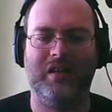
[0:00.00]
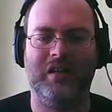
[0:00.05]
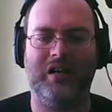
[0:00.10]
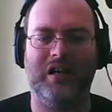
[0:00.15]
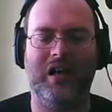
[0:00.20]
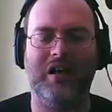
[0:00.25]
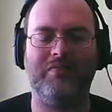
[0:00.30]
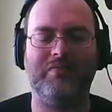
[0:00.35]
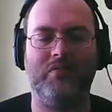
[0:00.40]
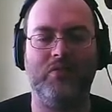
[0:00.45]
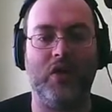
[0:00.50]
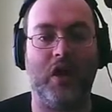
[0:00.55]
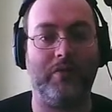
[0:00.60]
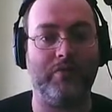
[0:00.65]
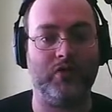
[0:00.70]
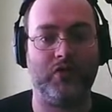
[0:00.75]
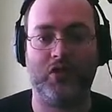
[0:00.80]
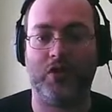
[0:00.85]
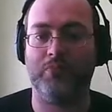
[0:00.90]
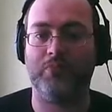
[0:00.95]
I, ah, that
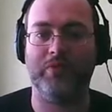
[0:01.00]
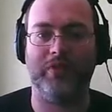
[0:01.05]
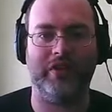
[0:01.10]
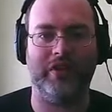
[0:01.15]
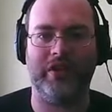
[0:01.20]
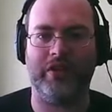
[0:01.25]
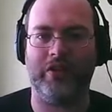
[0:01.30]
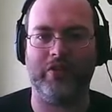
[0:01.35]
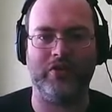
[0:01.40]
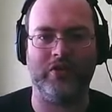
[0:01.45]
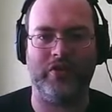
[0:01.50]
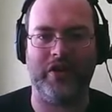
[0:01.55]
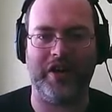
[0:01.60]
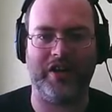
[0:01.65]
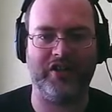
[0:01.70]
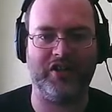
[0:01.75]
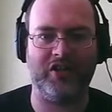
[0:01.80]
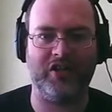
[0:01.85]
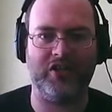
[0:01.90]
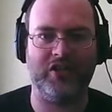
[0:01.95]
was completely the wrong
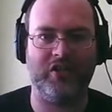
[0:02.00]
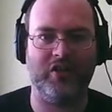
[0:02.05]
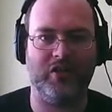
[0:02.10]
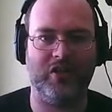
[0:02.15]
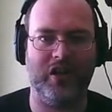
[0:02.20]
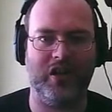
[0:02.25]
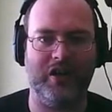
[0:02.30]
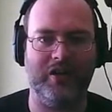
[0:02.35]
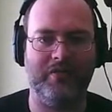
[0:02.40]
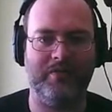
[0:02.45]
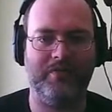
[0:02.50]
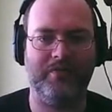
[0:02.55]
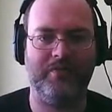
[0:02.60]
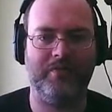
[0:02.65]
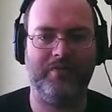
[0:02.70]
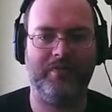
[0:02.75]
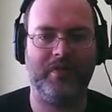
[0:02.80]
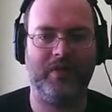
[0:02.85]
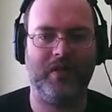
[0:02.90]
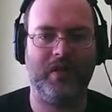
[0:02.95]
direction. Okay.
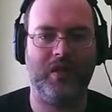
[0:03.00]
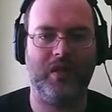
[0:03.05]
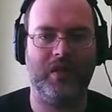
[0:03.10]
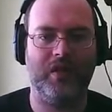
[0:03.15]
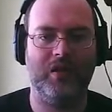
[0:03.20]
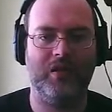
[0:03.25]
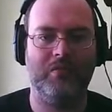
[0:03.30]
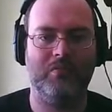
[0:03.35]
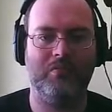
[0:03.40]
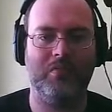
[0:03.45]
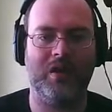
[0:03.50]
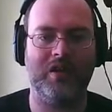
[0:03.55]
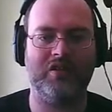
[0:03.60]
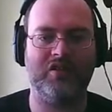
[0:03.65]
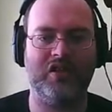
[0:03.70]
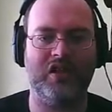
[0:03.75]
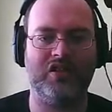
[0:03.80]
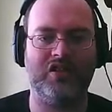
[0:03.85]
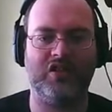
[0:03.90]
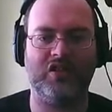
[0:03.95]
My
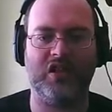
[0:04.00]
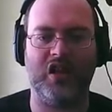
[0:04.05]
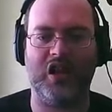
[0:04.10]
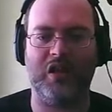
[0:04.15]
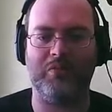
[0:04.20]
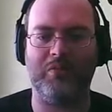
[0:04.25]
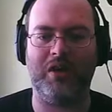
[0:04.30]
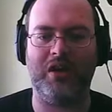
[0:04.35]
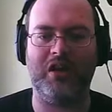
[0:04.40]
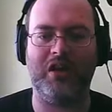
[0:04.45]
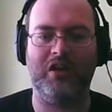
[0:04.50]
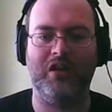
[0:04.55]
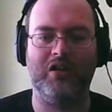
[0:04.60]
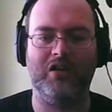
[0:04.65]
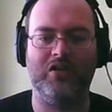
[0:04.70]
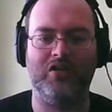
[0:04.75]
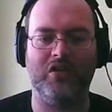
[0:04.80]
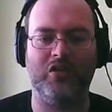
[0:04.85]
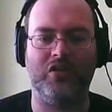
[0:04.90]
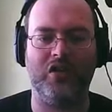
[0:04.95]
instincts are telling me
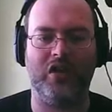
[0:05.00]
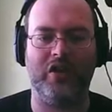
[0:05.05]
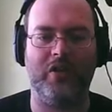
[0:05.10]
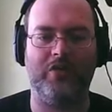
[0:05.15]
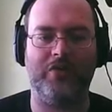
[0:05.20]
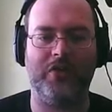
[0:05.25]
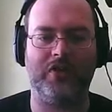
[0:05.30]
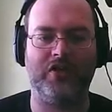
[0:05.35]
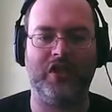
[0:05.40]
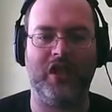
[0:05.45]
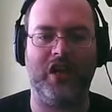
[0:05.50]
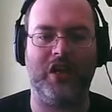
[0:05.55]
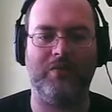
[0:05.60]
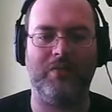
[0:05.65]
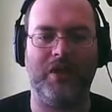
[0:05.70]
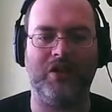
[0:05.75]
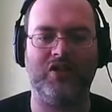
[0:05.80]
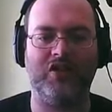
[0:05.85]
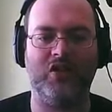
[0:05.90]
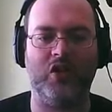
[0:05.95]
to turn off this game
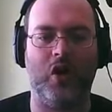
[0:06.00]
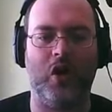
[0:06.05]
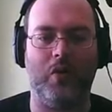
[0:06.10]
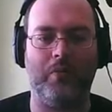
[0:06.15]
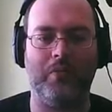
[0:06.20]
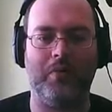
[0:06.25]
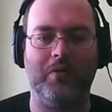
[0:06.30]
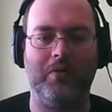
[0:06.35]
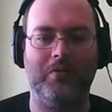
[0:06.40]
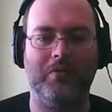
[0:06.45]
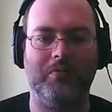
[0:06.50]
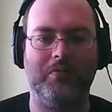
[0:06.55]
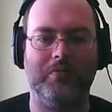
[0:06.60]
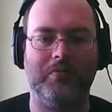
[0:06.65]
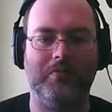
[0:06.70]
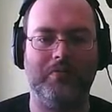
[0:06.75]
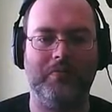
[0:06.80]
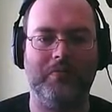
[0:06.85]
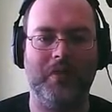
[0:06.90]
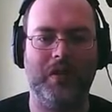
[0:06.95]
and stop.
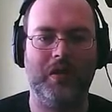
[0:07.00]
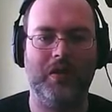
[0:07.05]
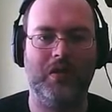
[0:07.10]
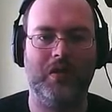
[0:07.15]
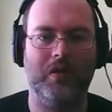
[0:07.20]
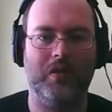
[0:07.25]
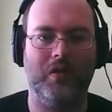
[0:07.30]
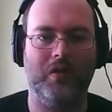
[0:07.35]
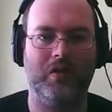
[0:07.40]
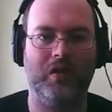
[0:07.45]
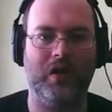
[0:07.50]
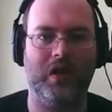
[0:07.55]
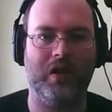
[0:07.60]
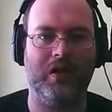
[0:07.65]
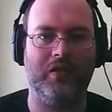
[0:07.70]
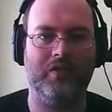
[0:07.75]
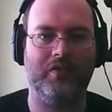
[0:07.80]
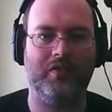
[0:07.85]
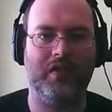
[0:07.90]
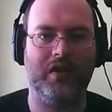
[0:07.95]
Okay.
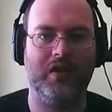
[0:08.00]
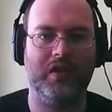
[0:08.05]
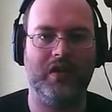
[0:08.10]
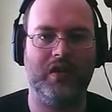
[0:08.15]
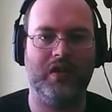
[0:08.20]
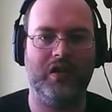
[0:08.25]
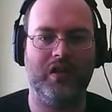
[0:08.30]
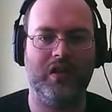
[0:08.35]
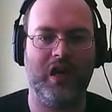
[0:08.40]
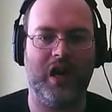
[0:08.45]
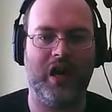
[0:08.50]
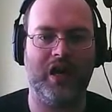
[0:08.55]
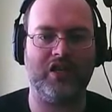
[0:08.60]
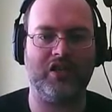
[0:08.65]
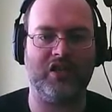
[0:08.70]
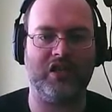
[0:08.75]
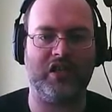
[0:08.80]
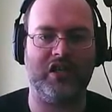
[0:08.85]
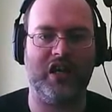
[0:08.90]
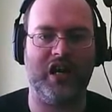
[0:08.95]

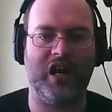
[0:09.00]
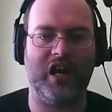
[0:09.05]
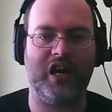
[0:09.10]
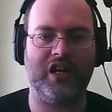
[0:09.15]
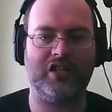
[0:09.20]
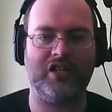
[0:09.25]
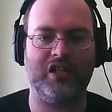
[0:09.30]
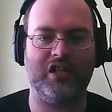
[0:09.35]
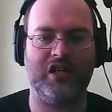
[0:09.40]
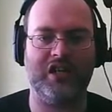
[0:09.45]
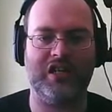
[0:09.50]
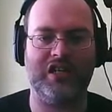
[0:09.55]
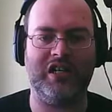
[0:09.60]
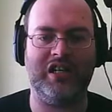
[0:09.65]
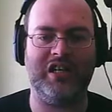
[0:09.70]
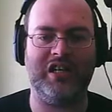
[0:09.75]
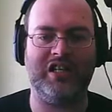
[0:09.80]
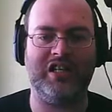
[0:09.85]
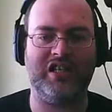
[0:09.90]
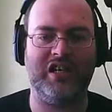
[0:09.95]
Casually, casually.
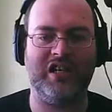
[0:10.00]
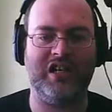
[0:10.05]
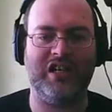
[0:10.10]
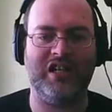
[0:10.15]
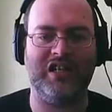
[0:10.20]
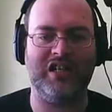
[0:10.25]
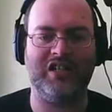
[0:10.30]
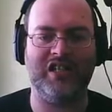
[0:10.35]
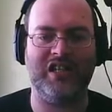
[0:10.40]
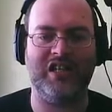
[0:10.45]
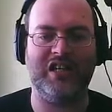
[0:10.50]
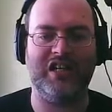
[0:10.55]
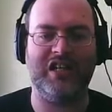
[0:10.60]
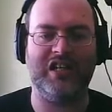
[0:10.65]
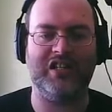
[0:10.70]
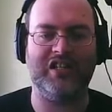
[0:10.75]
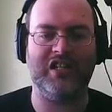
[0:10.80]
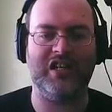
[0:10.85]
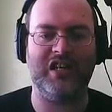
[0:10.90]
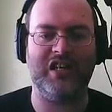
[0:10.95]
Easy, easy,
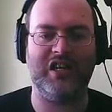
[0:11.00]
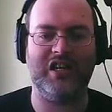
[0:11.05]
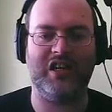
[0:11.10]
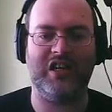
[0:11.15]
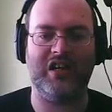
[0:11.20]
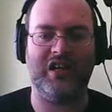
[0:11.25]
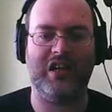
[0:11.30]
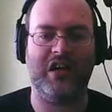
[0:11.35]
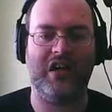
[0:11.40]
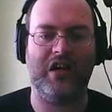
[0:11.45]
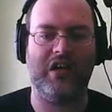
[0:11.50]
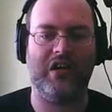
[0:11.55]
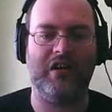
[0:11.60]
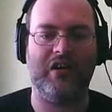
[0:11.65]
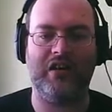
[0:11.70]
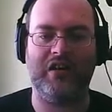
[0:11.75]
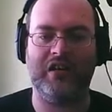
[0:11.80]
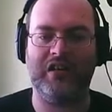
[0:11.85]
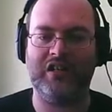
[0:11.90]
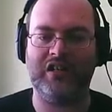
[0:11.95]
easy.
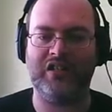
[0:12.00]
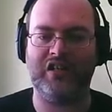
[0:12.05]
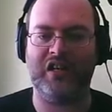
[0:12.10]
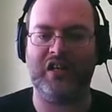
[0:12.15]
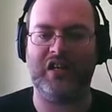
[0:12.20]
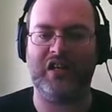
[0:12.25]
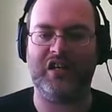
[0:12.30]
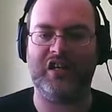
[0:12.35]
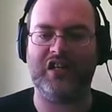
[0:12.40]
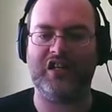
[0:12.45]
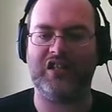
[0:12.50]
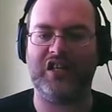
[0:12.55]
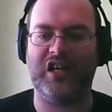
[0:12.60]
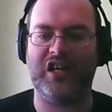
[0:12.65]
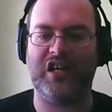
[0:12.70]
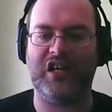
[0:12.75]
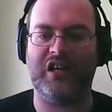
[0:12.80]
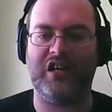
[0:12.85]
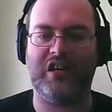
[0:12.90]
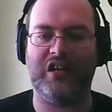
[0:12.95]
Easy,
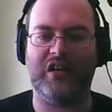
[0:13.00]
easy.